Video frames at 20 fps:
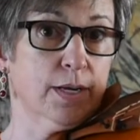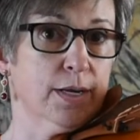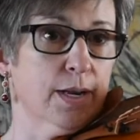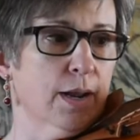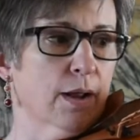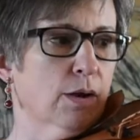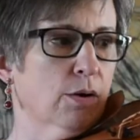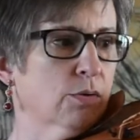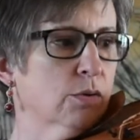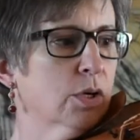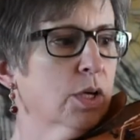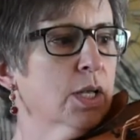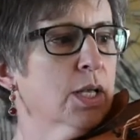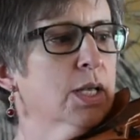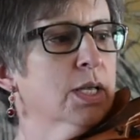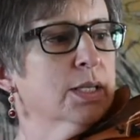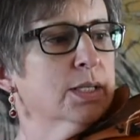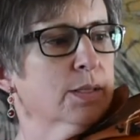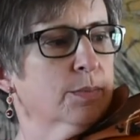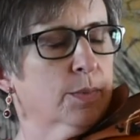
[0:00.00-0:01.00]
now
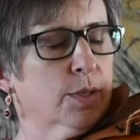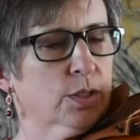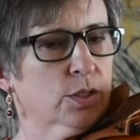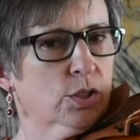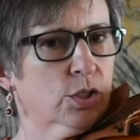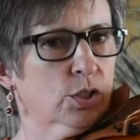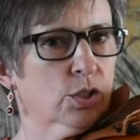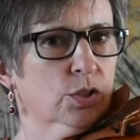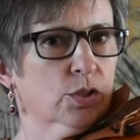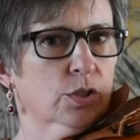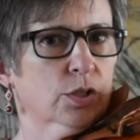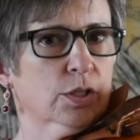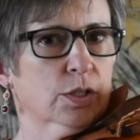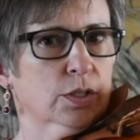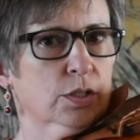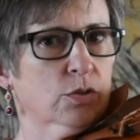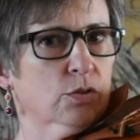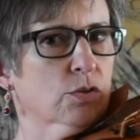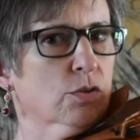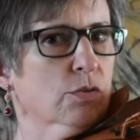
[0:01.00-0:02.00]
to make sure that
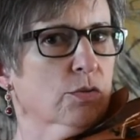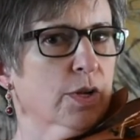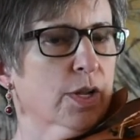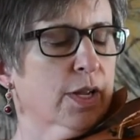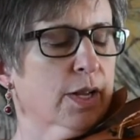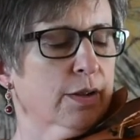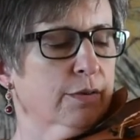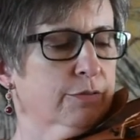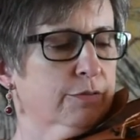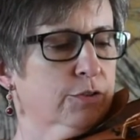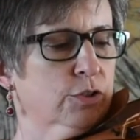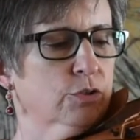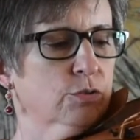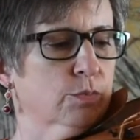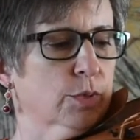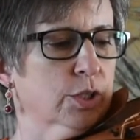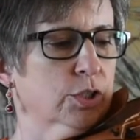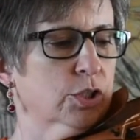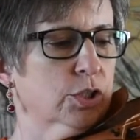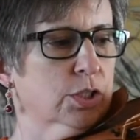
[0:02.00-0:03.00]
you don't have too
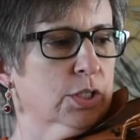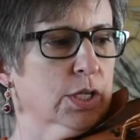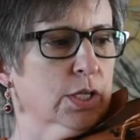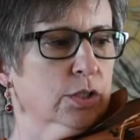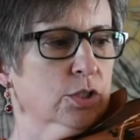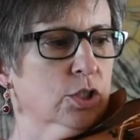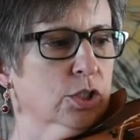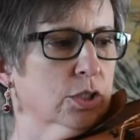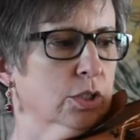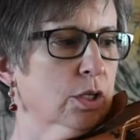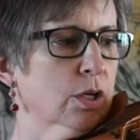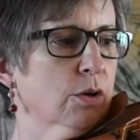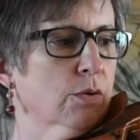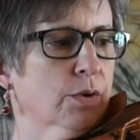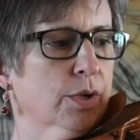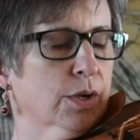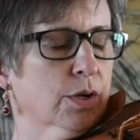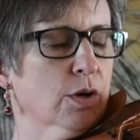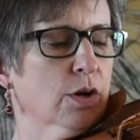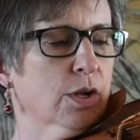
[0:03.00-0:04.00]
much tension
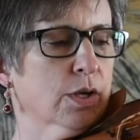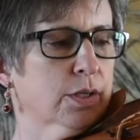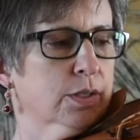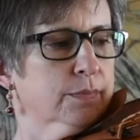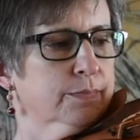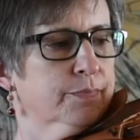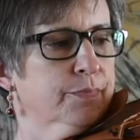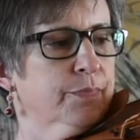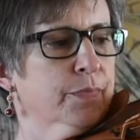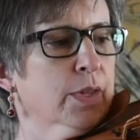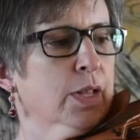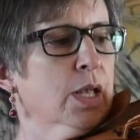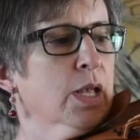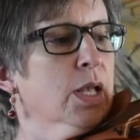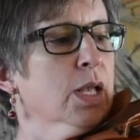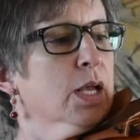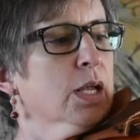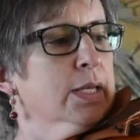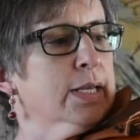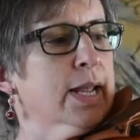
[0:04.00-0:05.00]
going on.
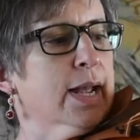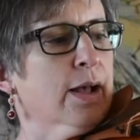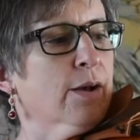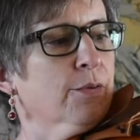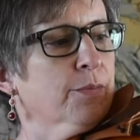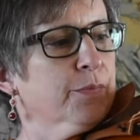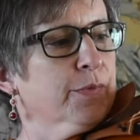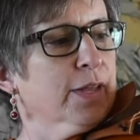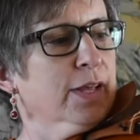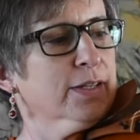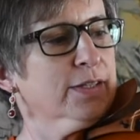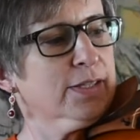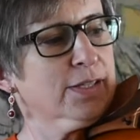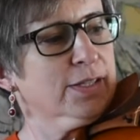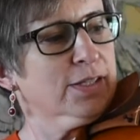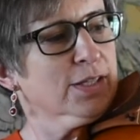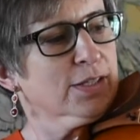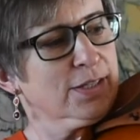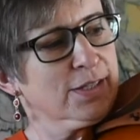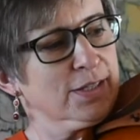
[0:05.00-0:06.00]
Now, let's
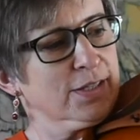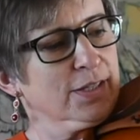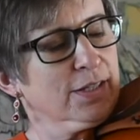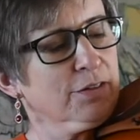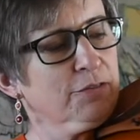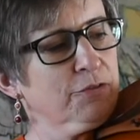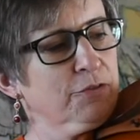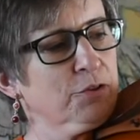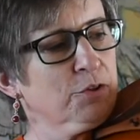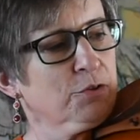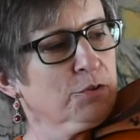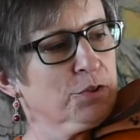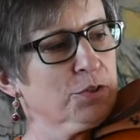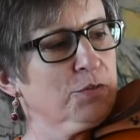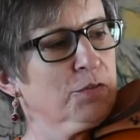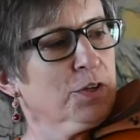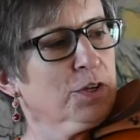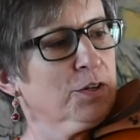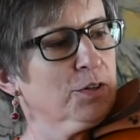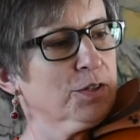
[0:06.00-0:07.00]
just lift those
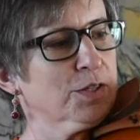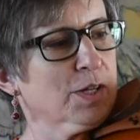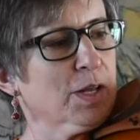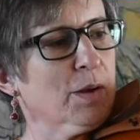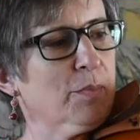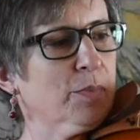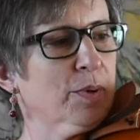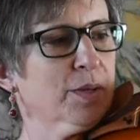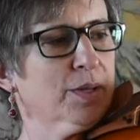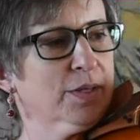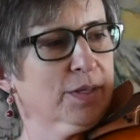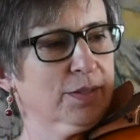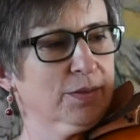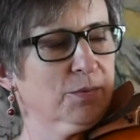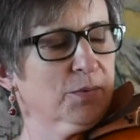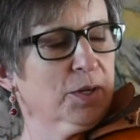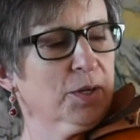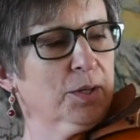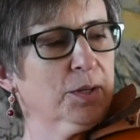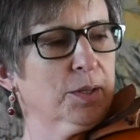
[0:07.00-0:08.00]
fingers up,
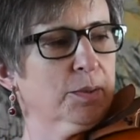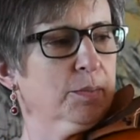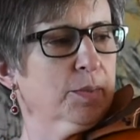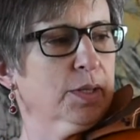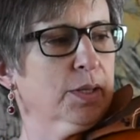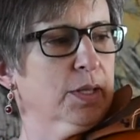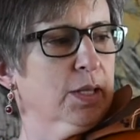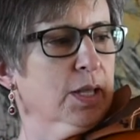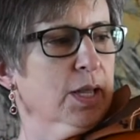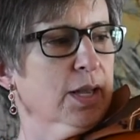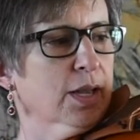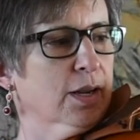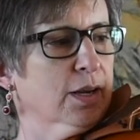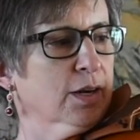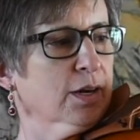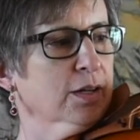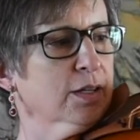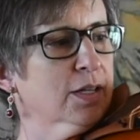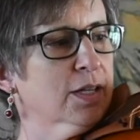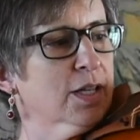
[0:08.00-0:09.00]
wiggle them in the
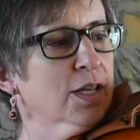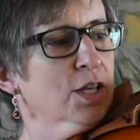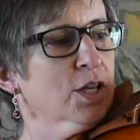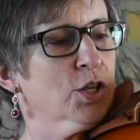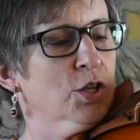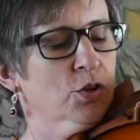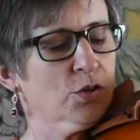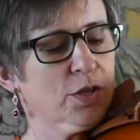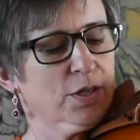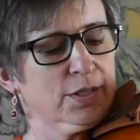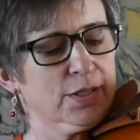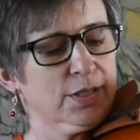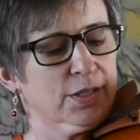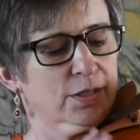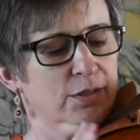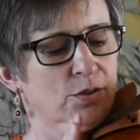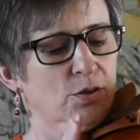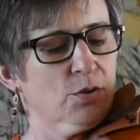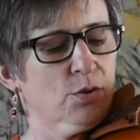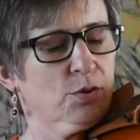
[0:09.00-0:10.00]
air. You can
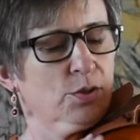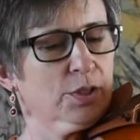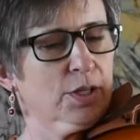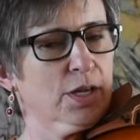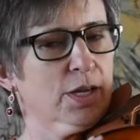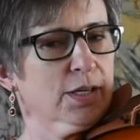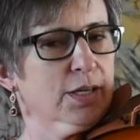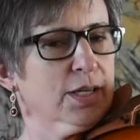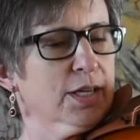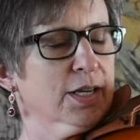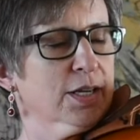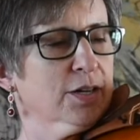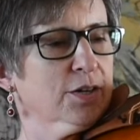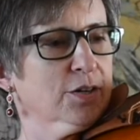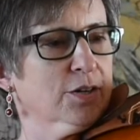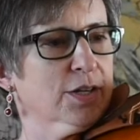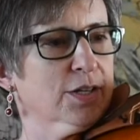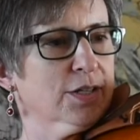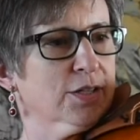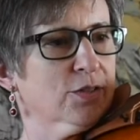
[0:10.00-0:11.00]
still hold on here
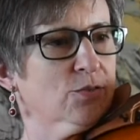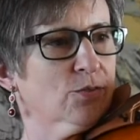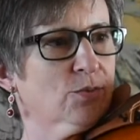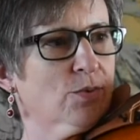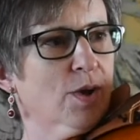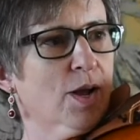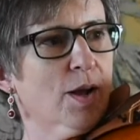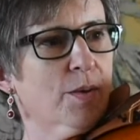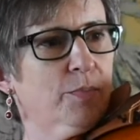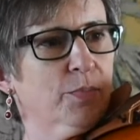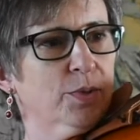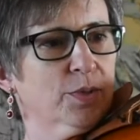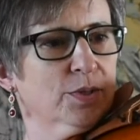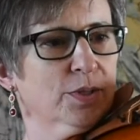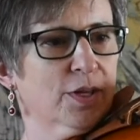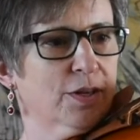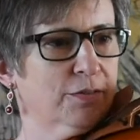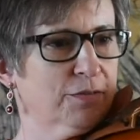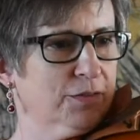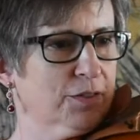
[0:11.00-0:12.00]
and drop your
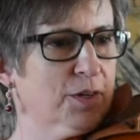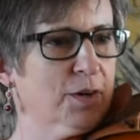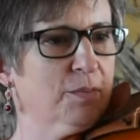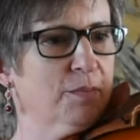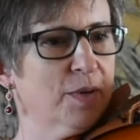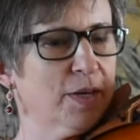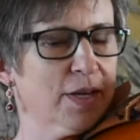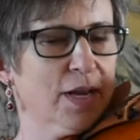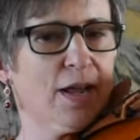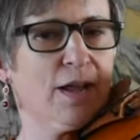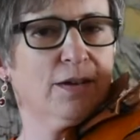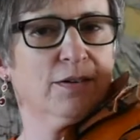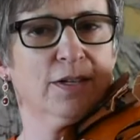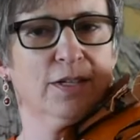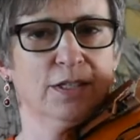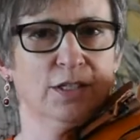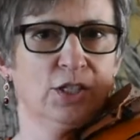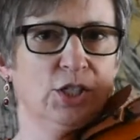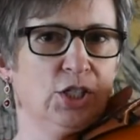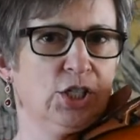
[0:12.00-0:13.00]
left arm down
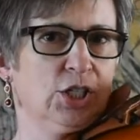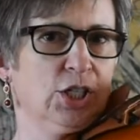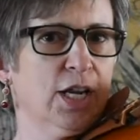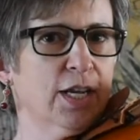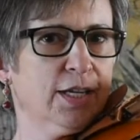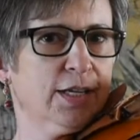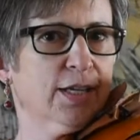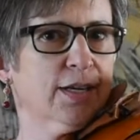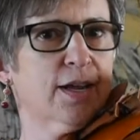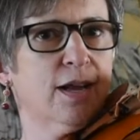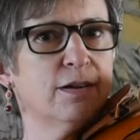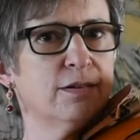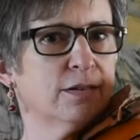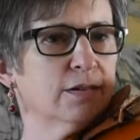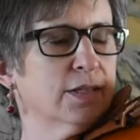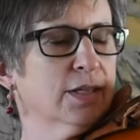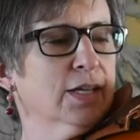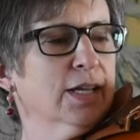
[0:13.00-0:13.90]
and shake it out.